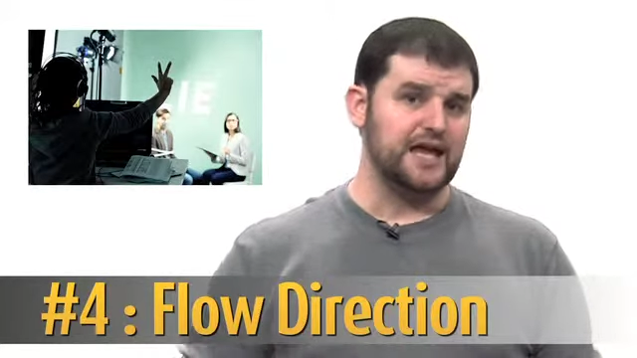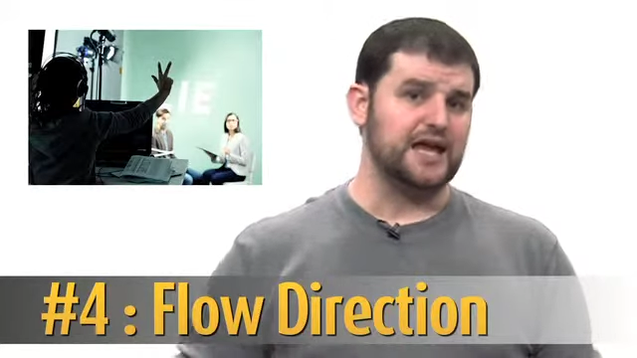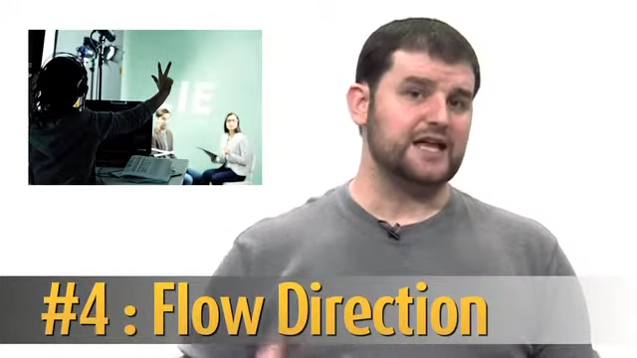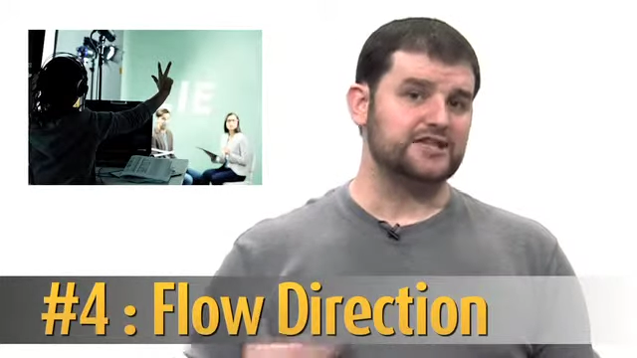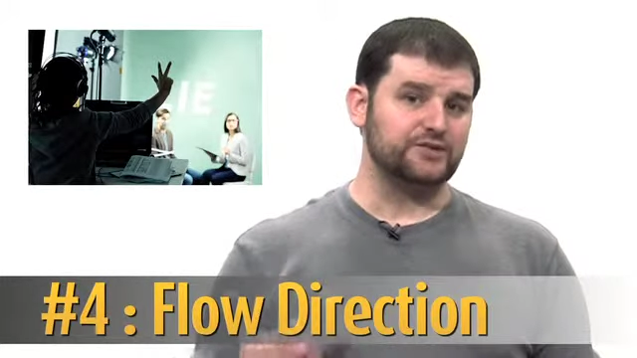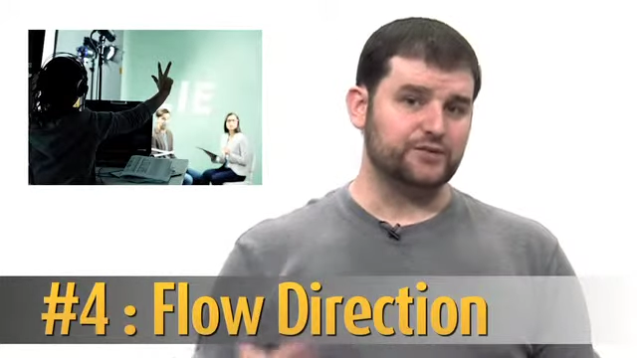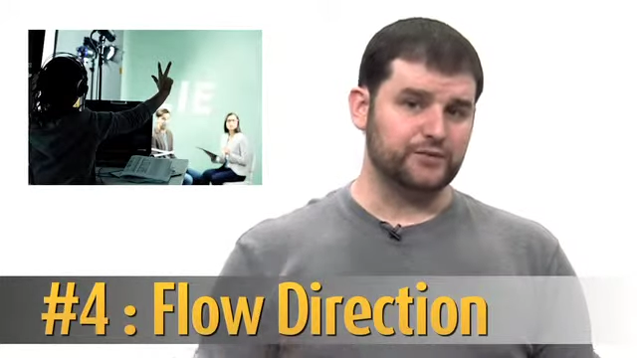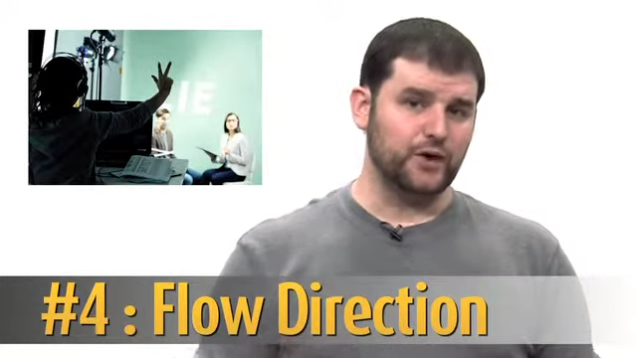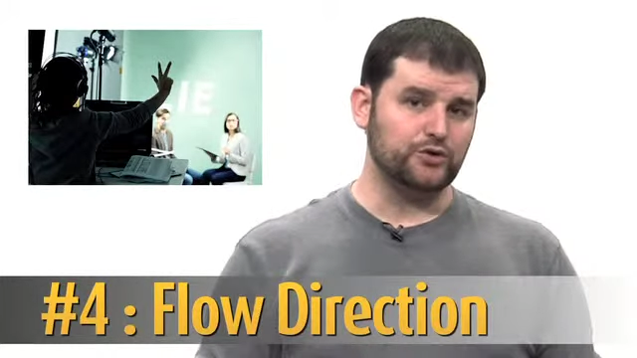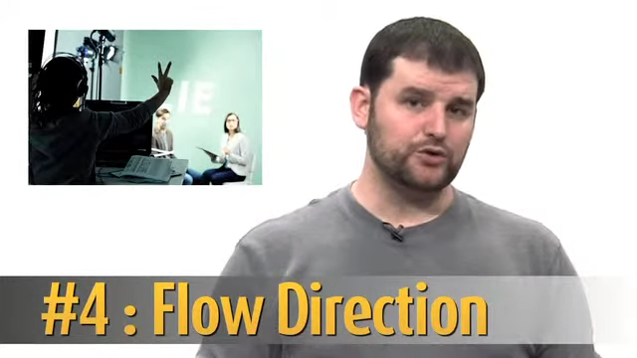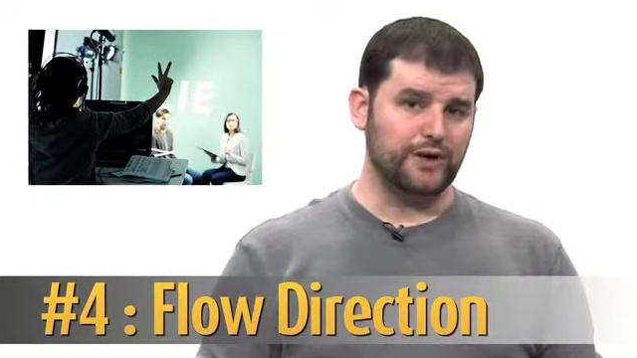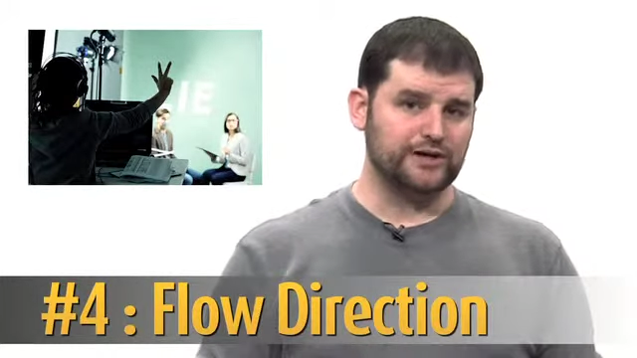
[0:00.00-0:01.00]
It's the
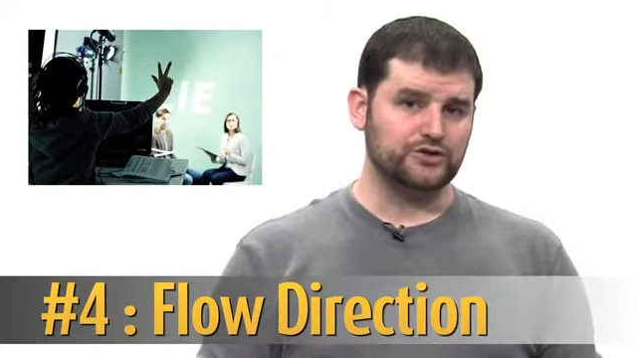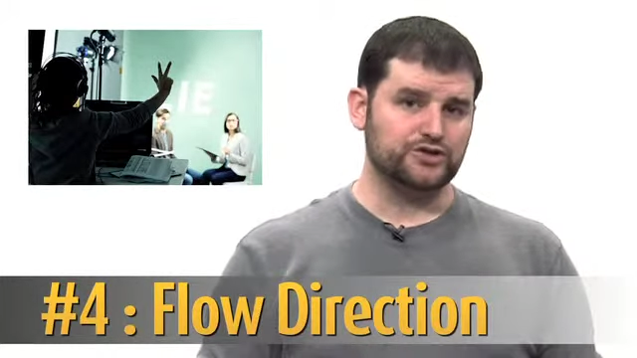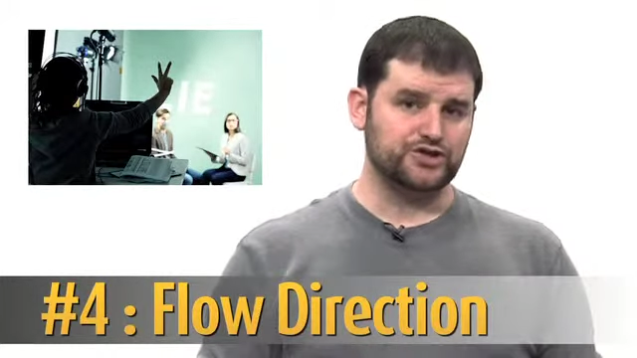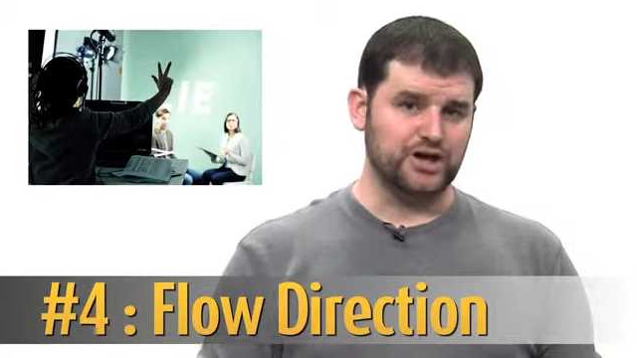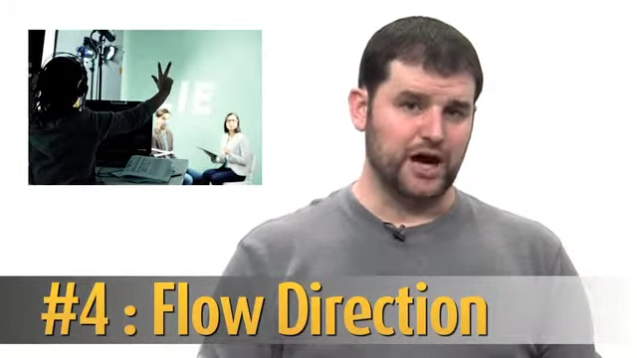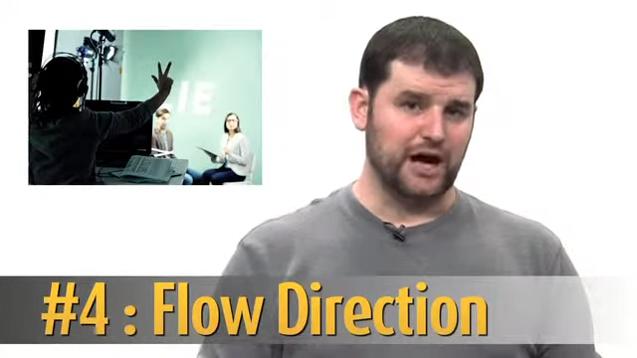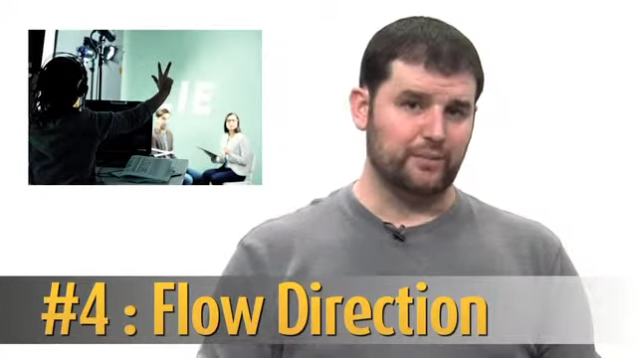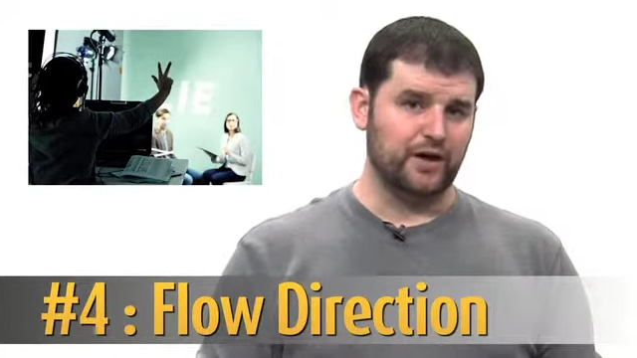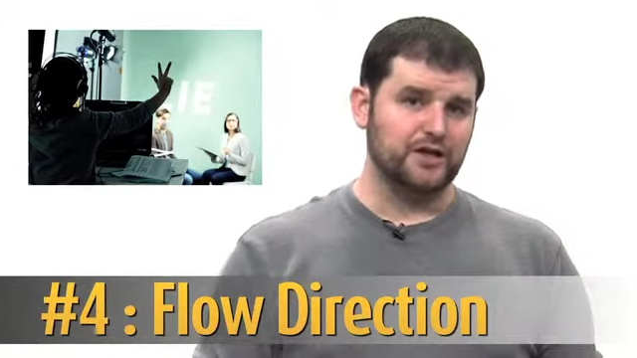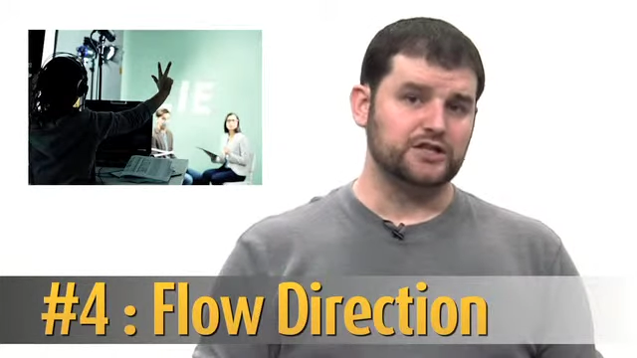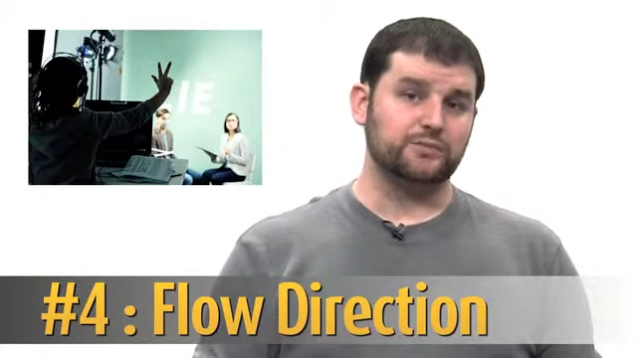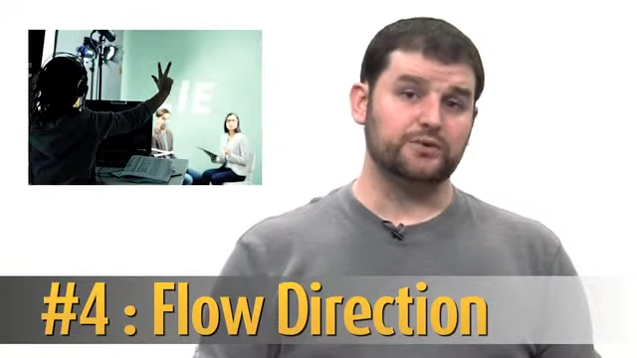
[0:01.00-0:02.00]
flow director's job
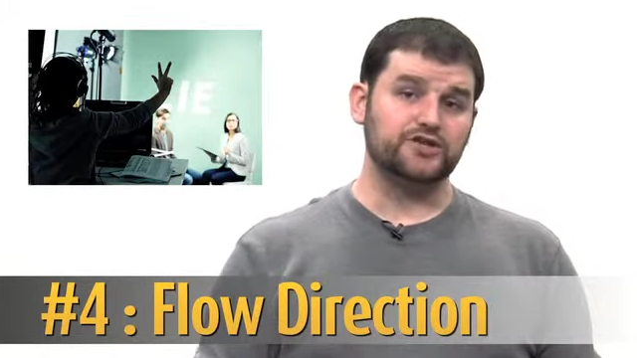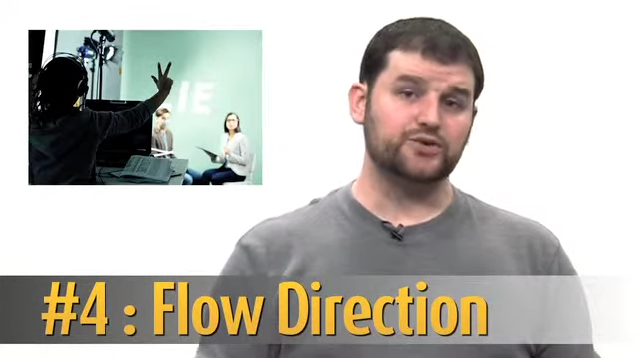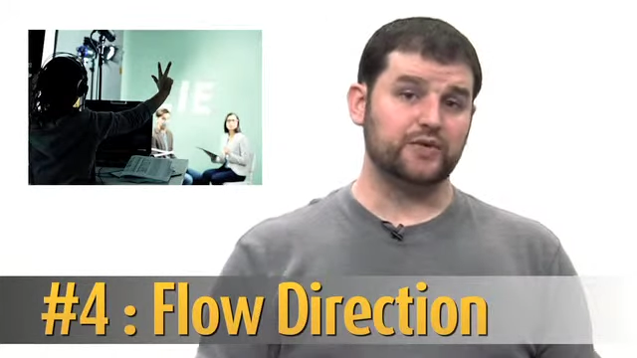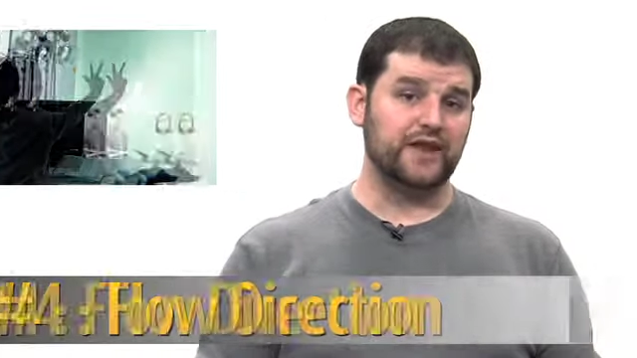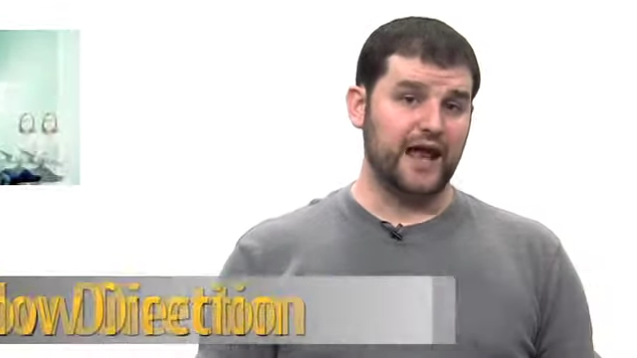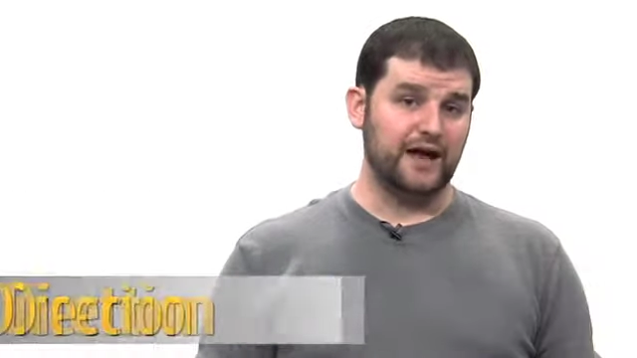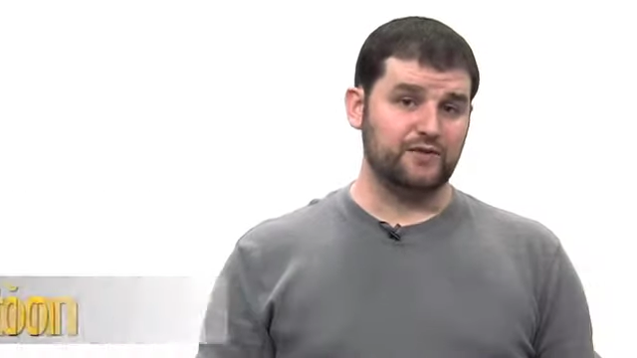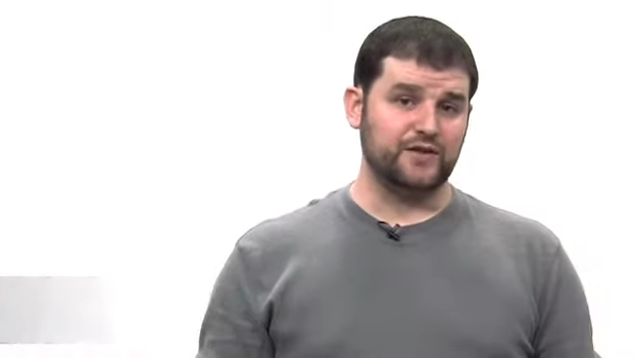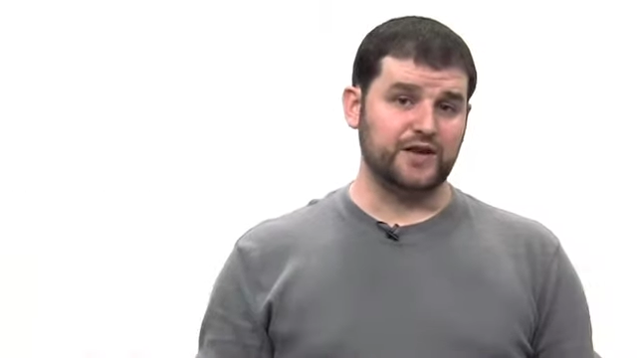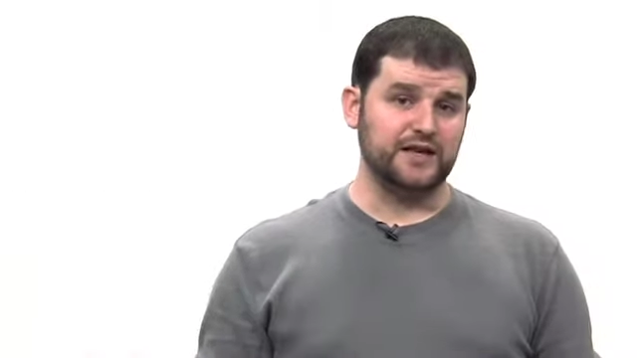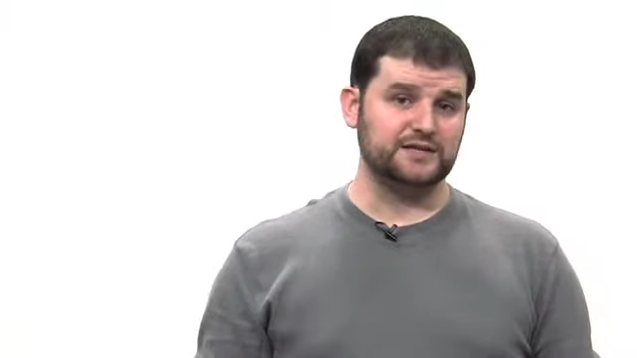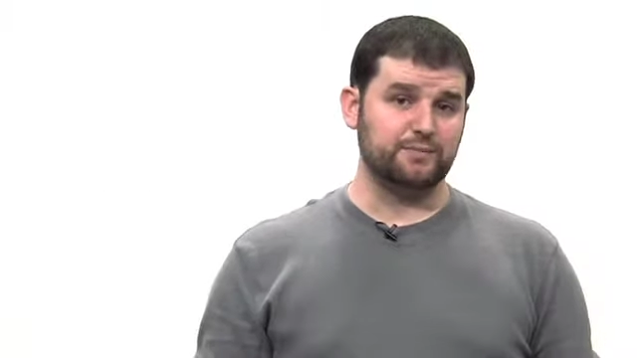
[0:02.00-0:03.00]
to be sure that
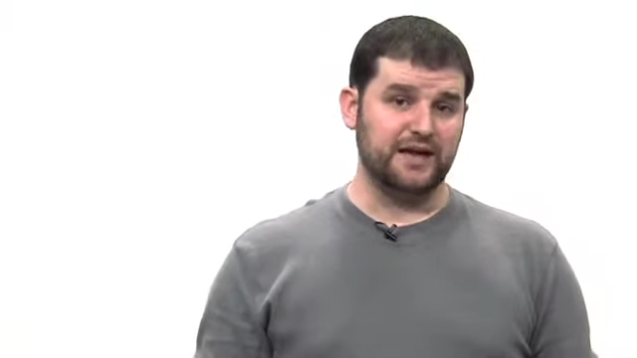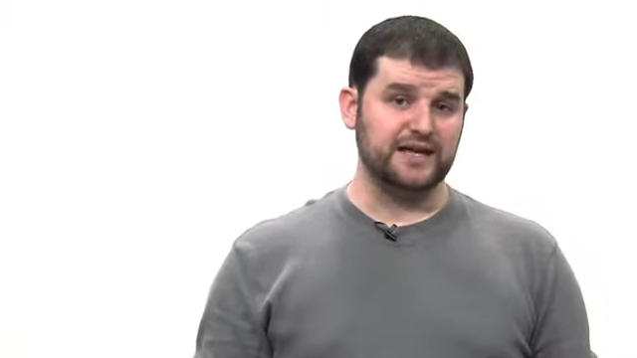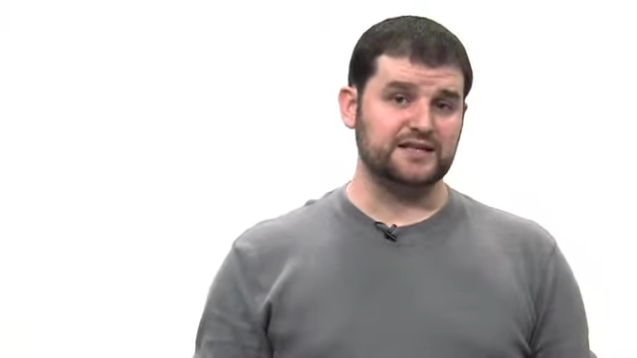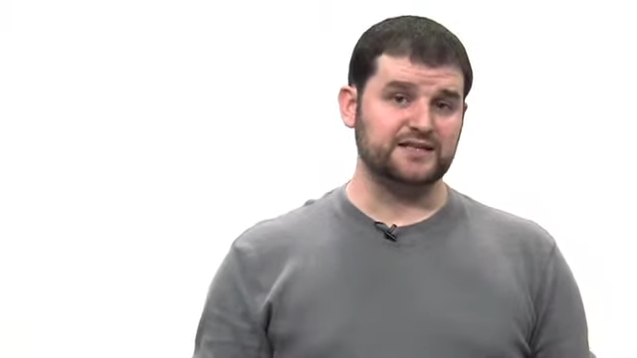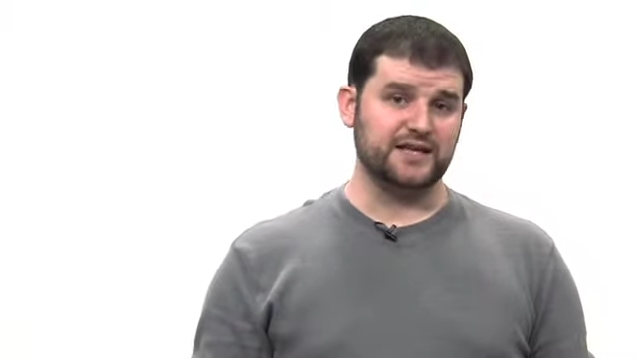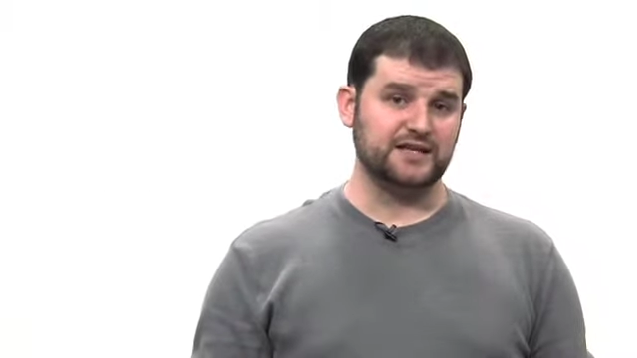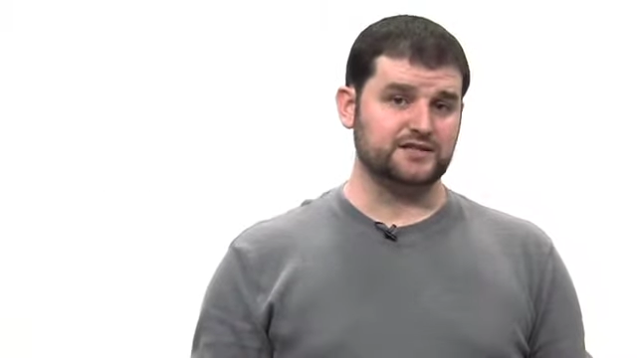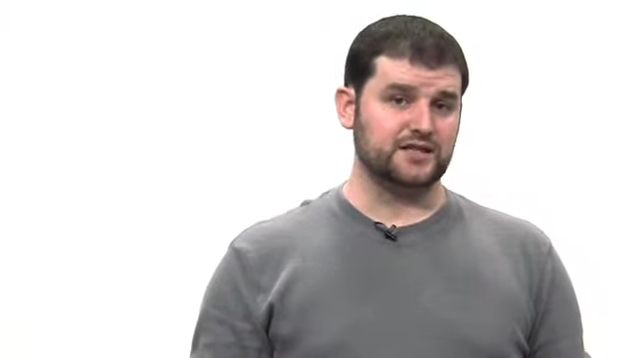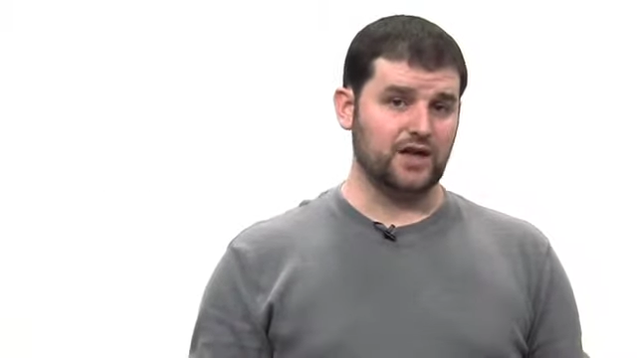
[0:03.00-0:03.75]
everything is making sense to